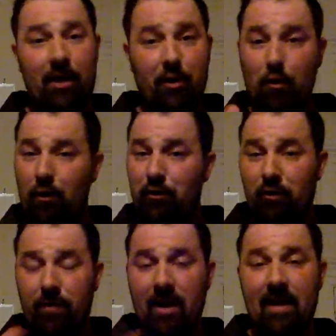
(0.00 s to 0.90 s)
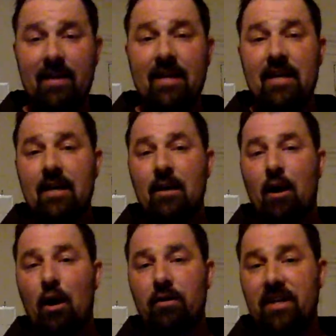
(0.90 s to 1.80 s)
I know those who have been on
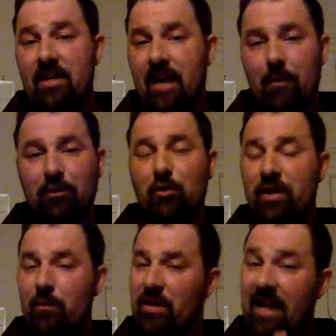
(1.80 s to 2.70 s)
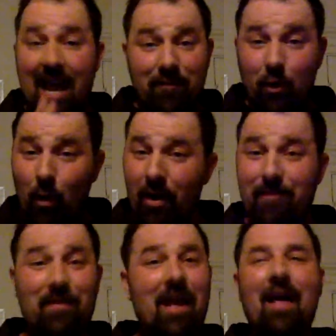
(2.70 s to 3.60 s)
our DDA retreat, we gave you
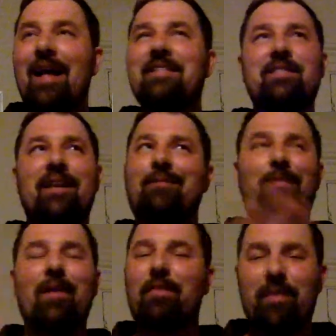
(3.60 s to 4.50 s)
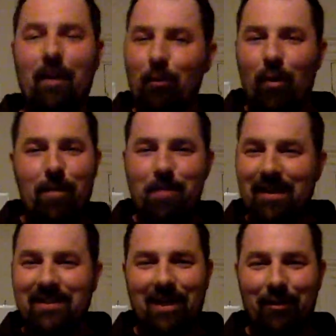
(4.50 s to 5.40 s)
one. It's like the number one
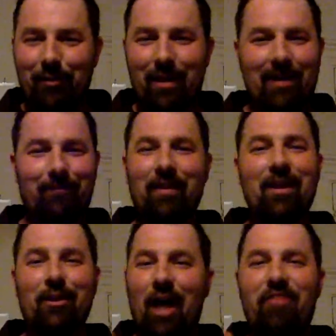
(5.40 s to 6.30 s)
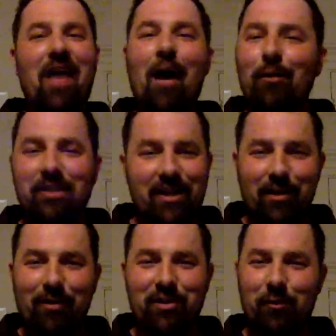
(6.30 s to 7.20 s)
bestseller, like 1,000
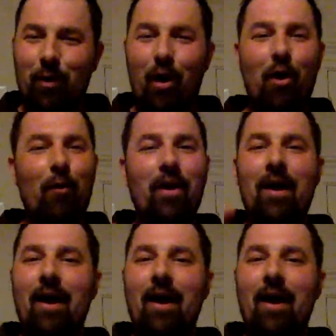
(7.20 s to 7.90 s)
years in a row.